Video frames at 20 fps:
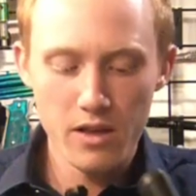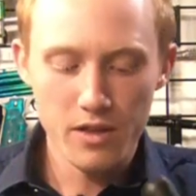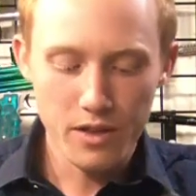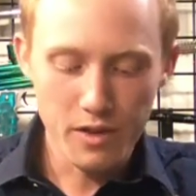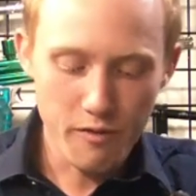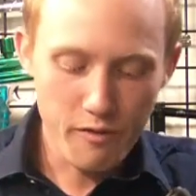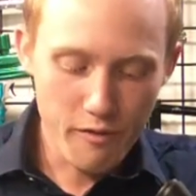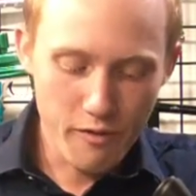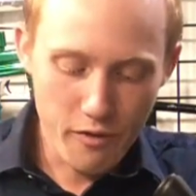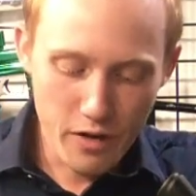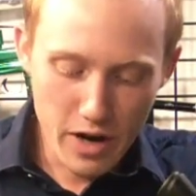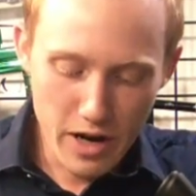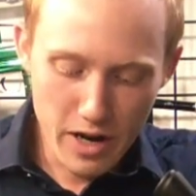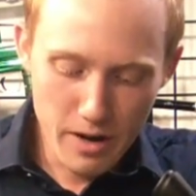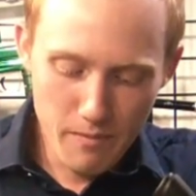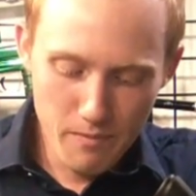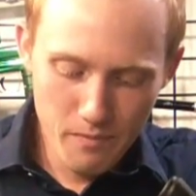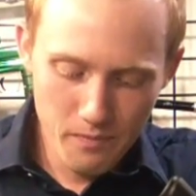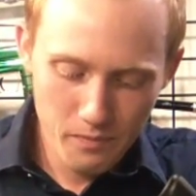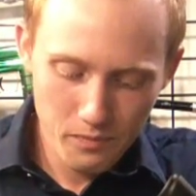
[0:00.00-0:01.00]
The
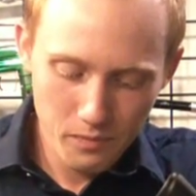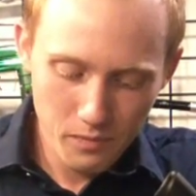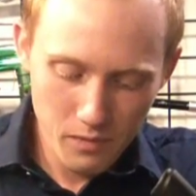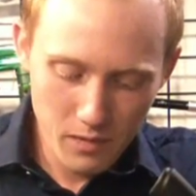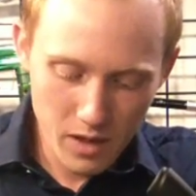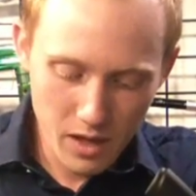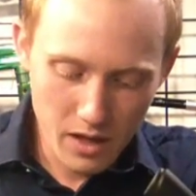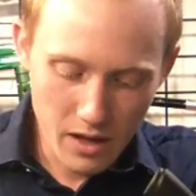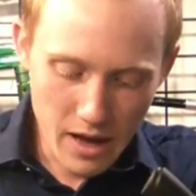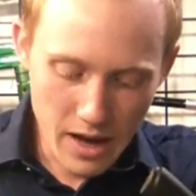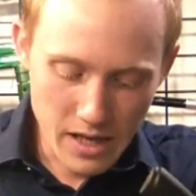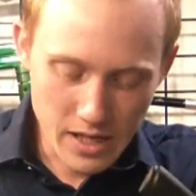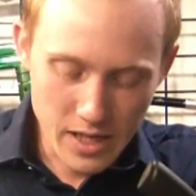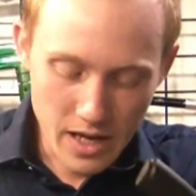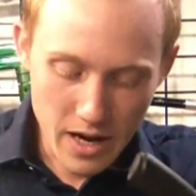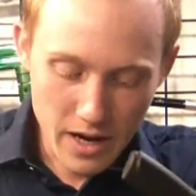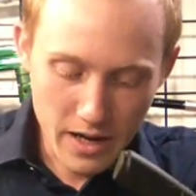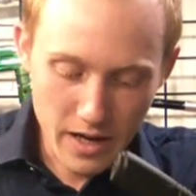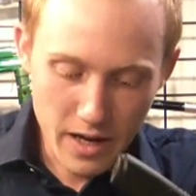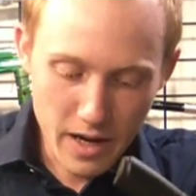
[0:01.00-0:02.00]
frame, as
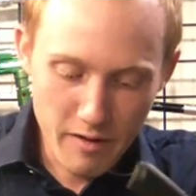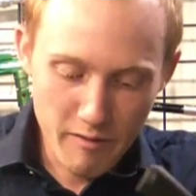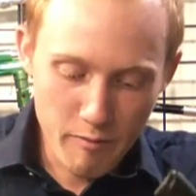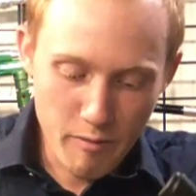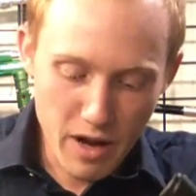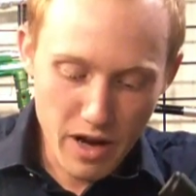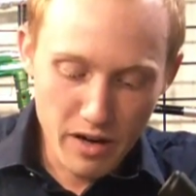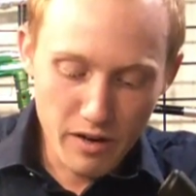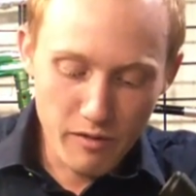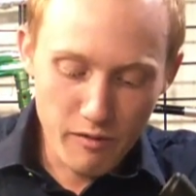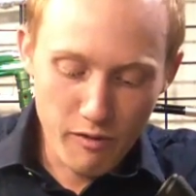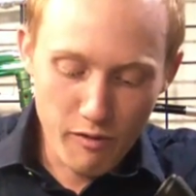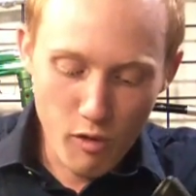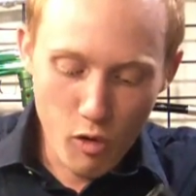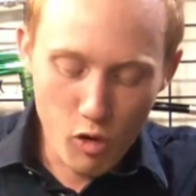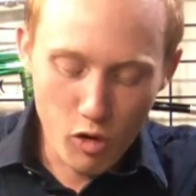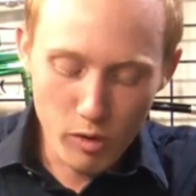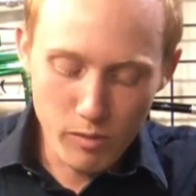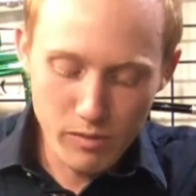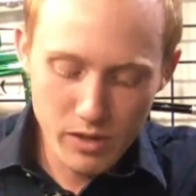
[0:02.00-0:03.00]
I have been
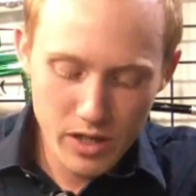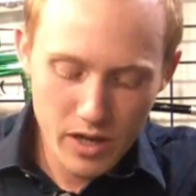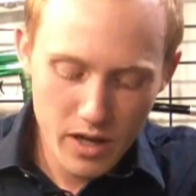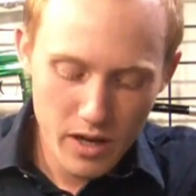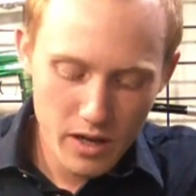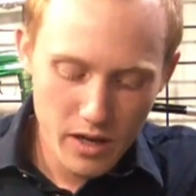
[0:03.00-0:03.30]
informed,